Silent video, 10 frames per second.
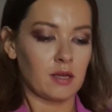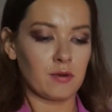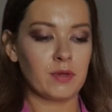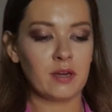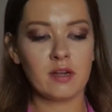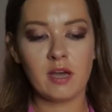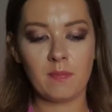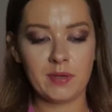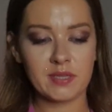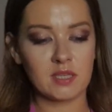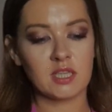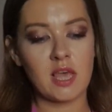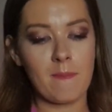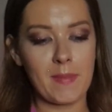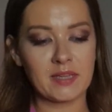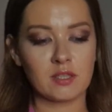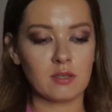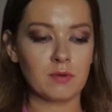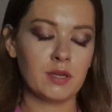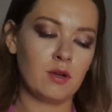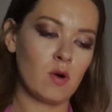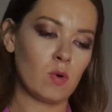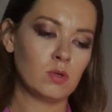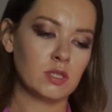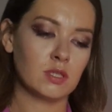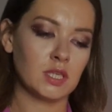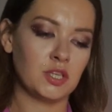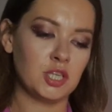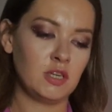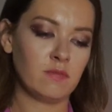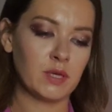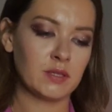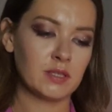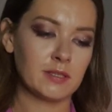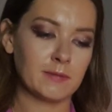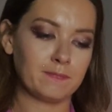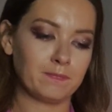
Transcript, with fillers: career, business, mastery, goals, achievements,